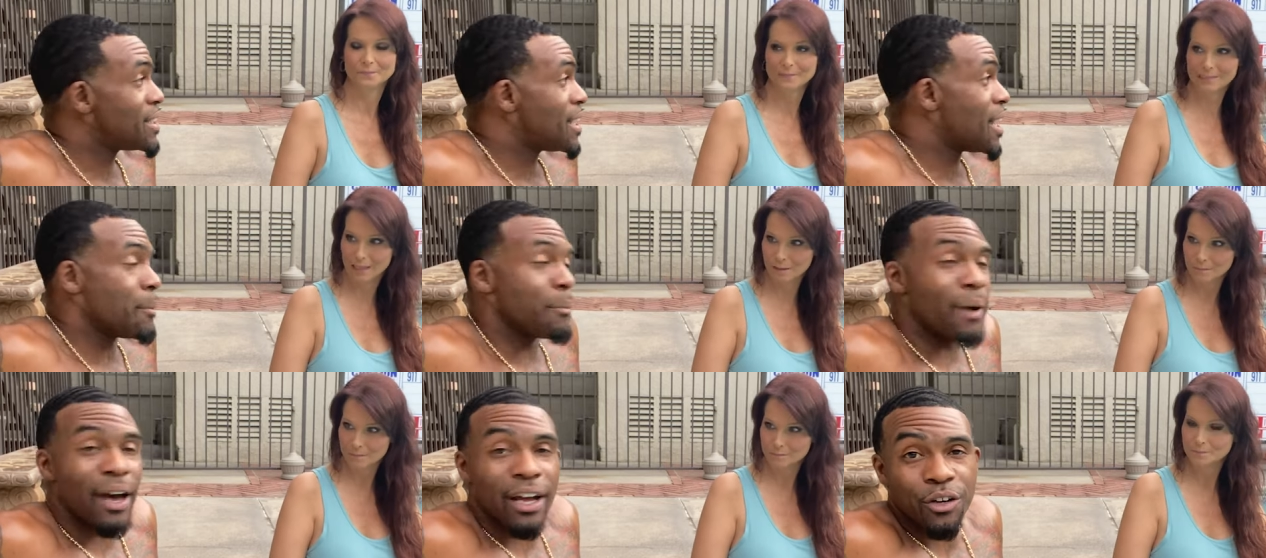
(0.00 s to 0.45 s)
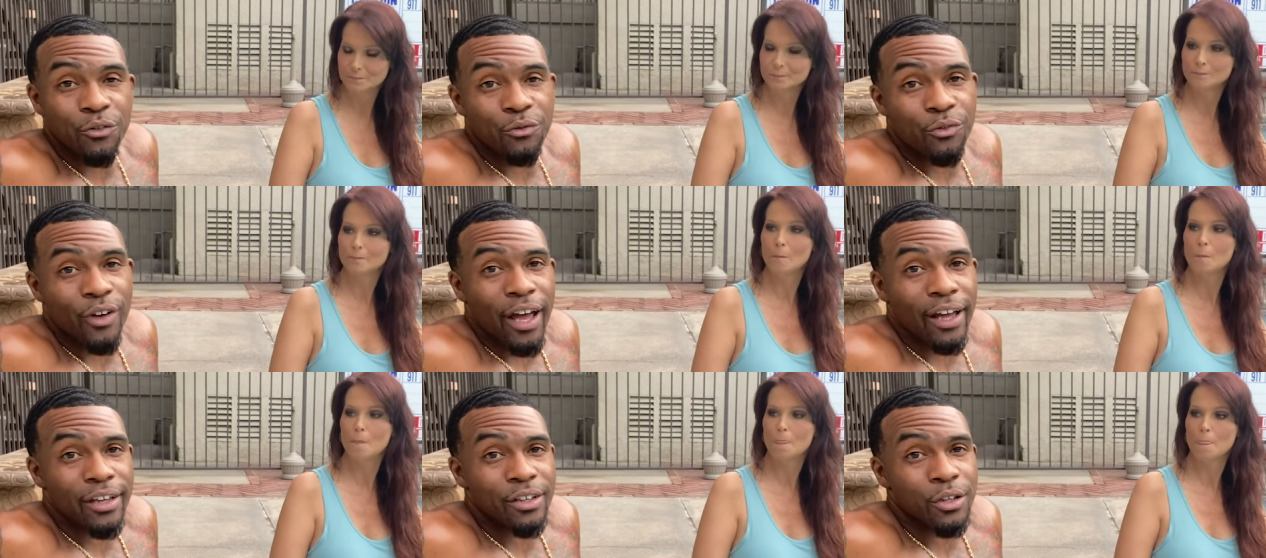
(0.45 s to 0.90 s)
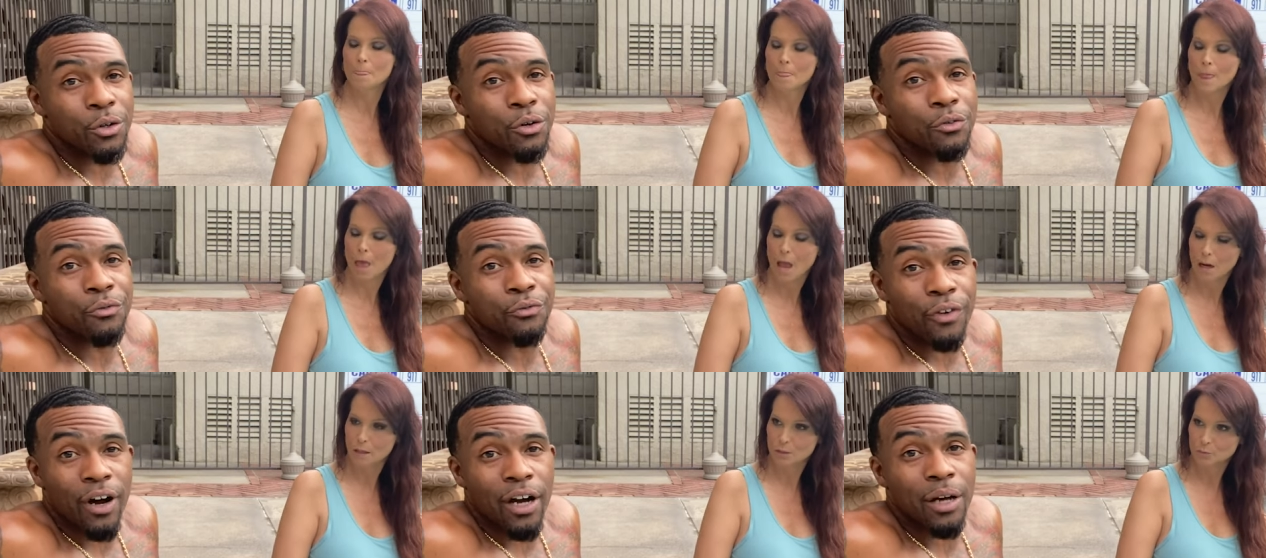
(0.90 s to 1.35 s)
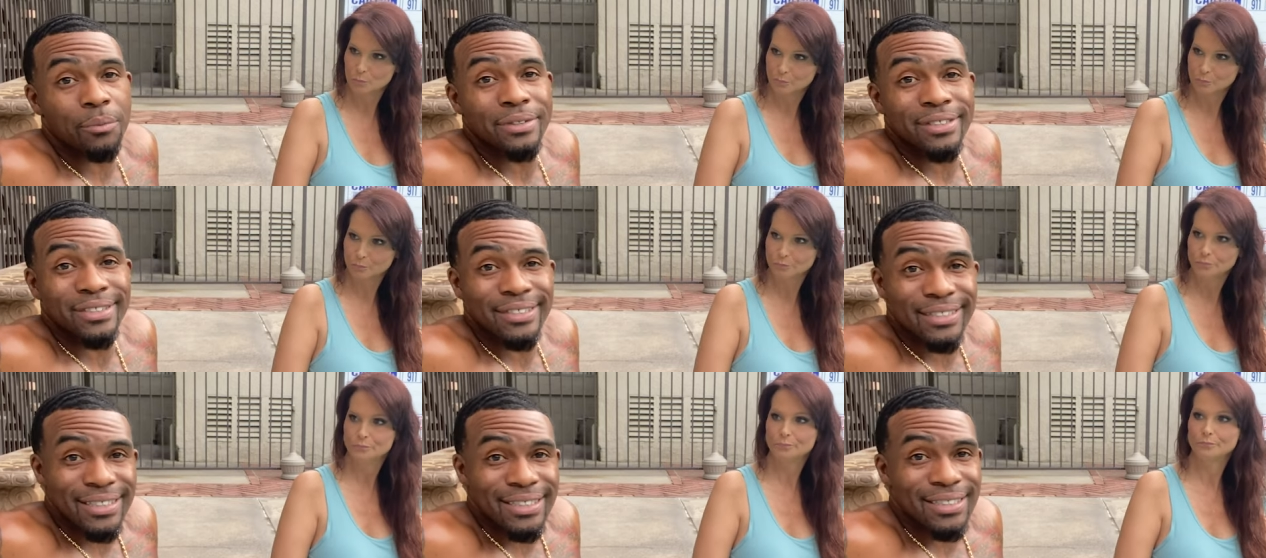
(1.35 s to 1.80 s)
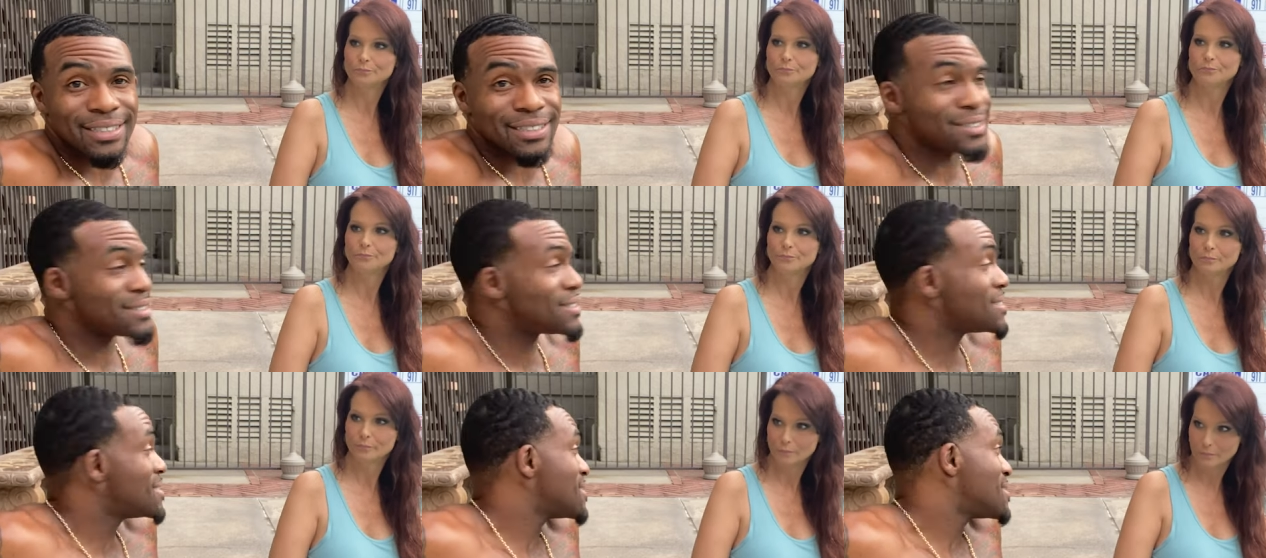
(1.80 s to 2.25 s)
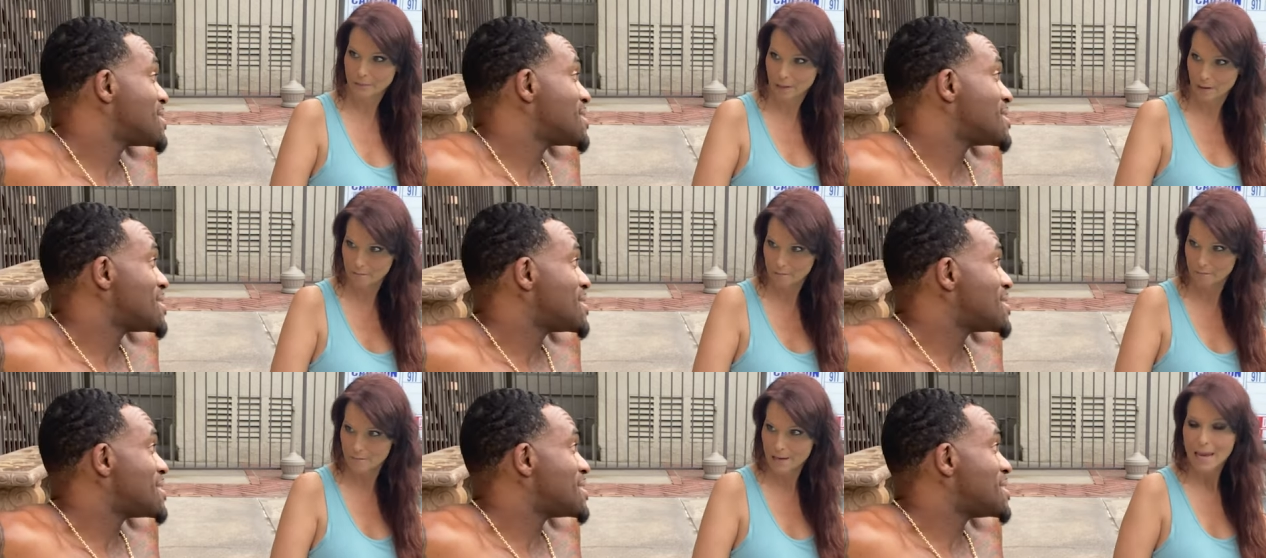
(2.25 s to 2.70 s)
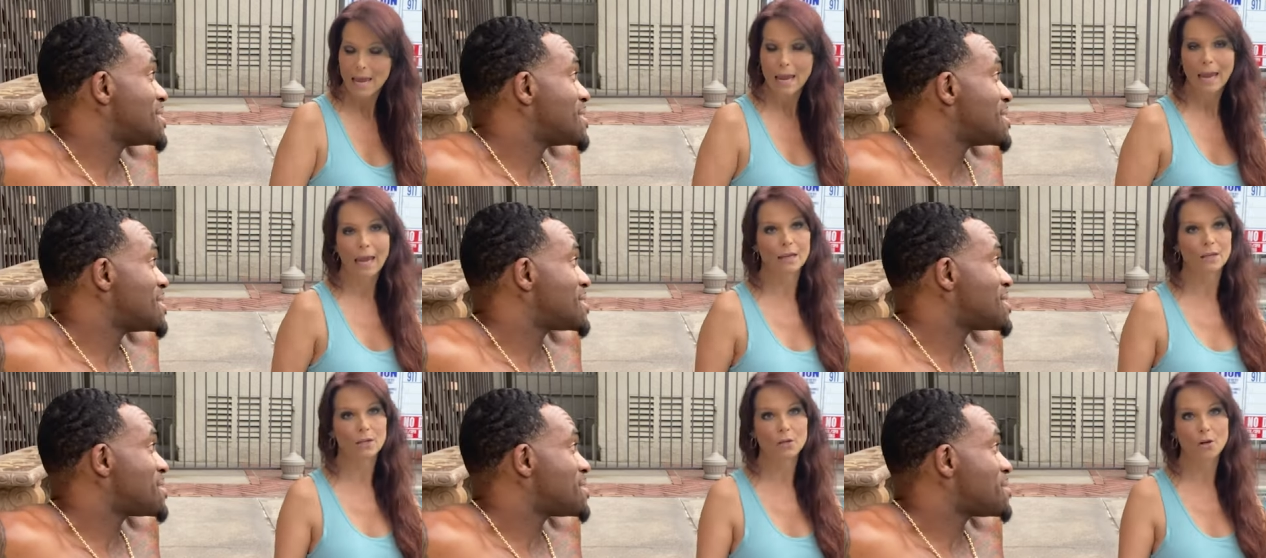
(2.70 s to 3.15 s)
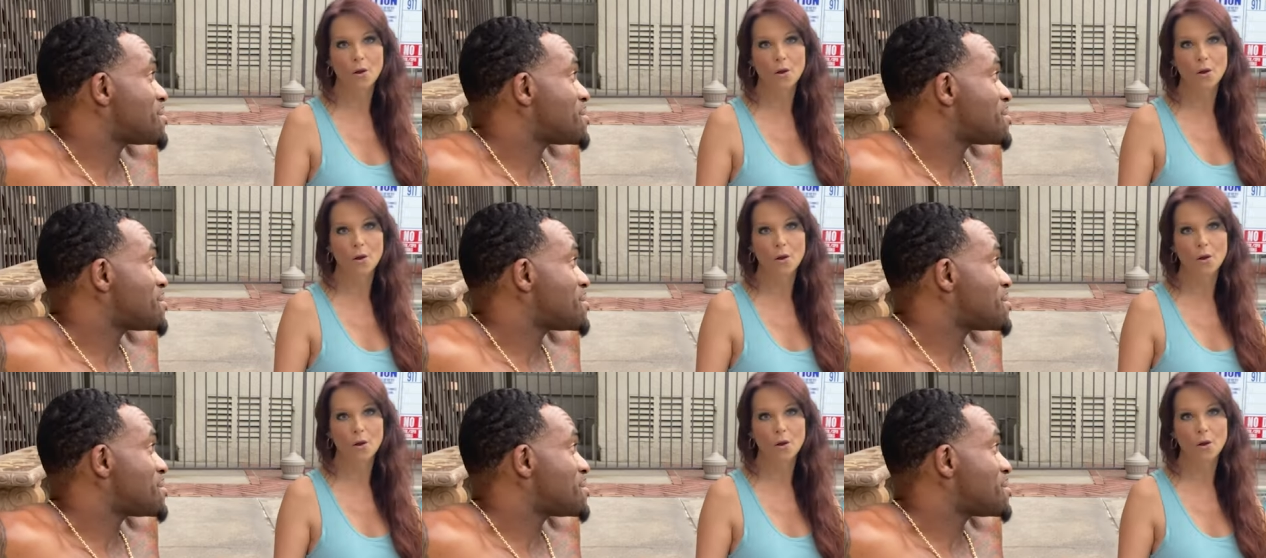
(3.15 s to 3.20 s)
Speaker 1: Yep. Matter of fact, you're gonna fuck up your scene.
Speaker 2: Yeah. And you